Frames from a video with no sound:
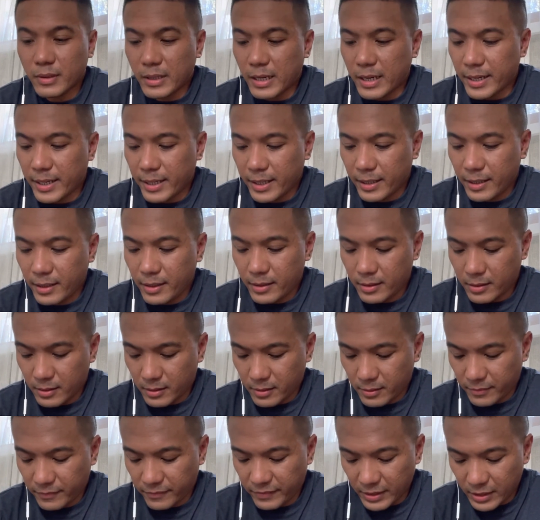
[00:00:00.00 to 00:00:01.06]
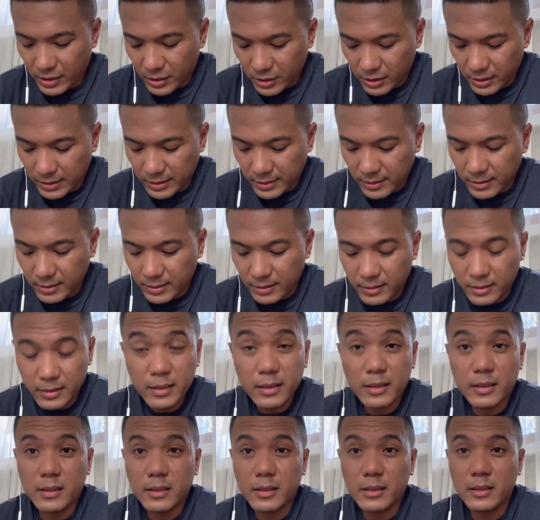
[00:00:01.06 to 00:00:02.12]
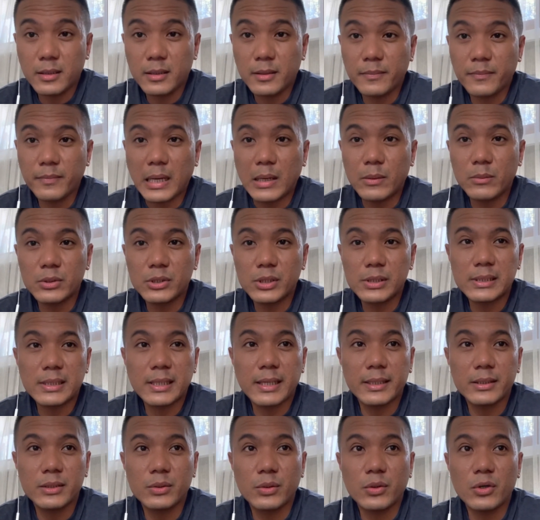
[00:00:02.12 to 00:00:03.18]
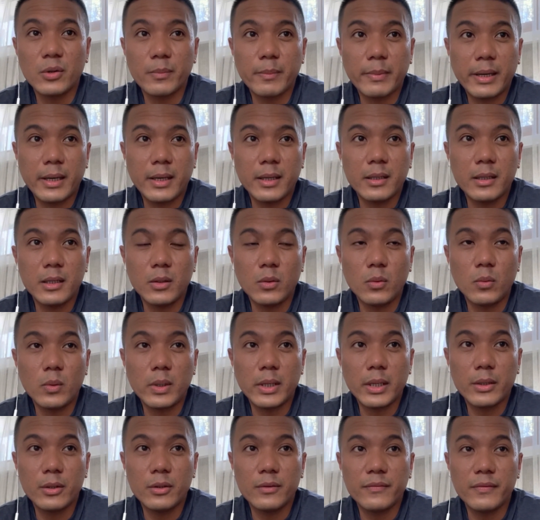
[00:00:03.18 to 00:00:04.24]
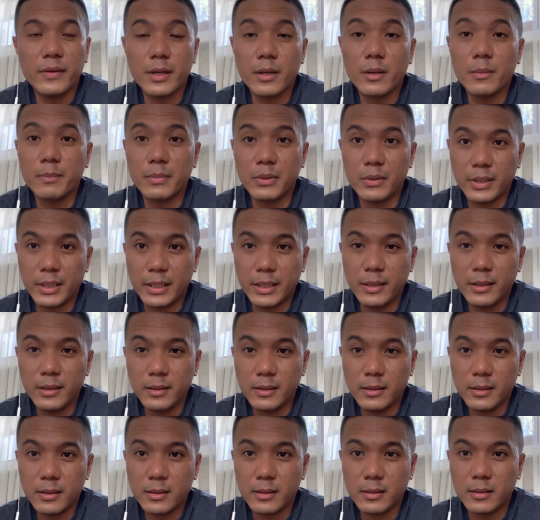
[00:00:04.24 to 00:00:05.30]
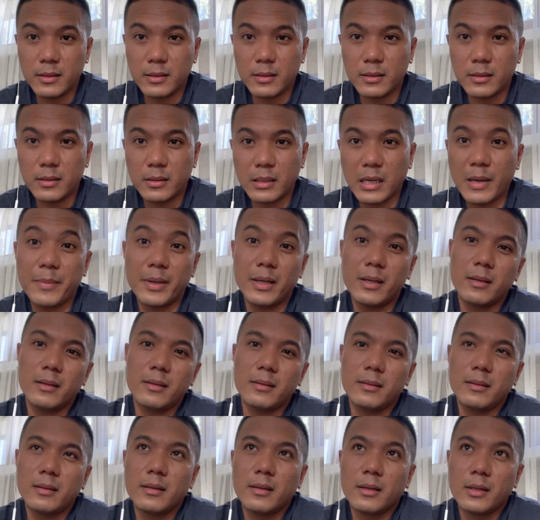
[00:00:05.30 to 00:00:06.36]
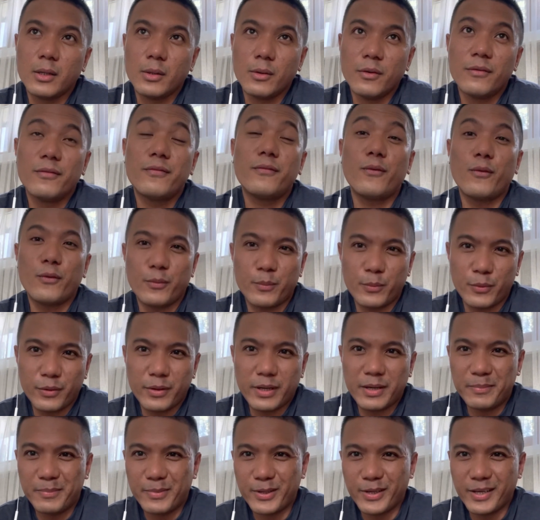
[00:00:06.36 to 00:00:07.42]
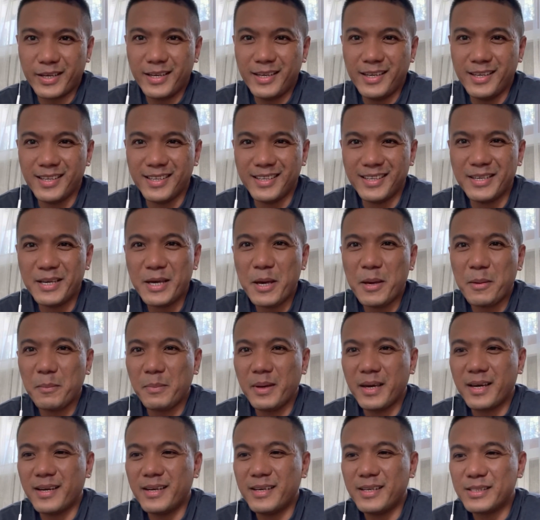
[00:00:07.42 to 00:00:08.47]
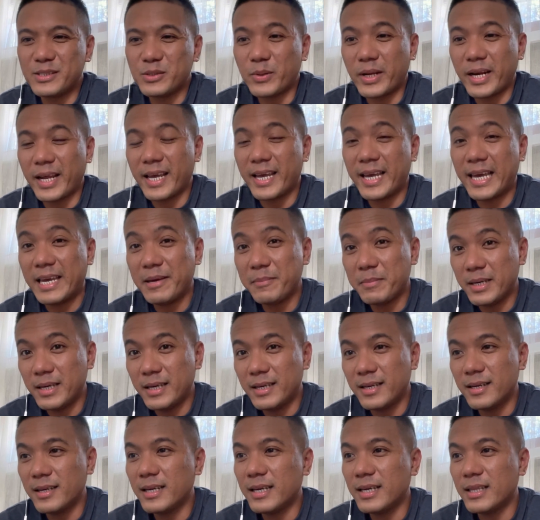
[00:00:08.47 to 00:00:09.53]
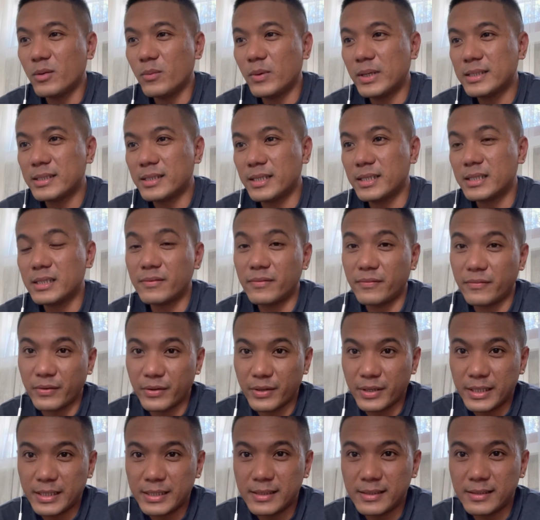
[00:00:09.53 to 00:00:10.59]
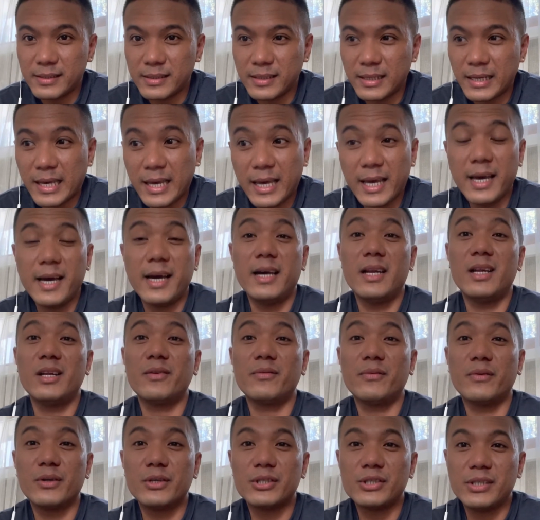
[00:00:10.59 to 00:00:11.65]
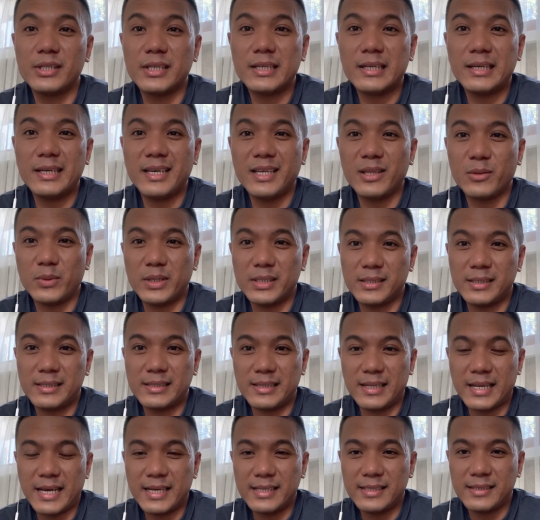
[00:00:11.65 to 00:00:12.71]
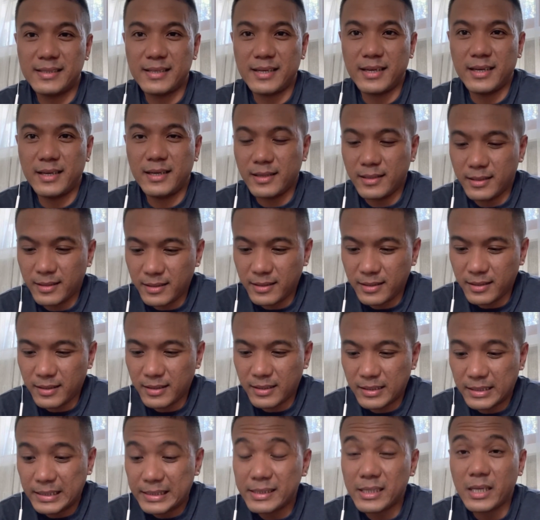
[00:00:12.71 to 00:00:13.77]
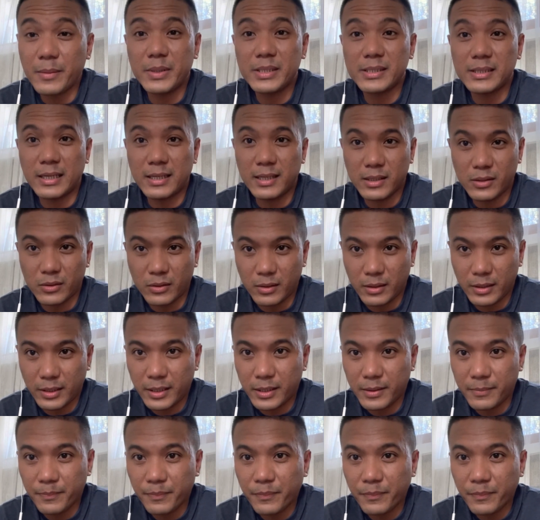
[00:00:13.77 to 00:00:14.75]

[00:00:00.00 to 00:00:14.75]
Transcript: I finish this, I would just like to commend one of their employee. I mean, former employee, because when I came in, it was his first, and unfortunately, it was his last day. His name is Anatolia,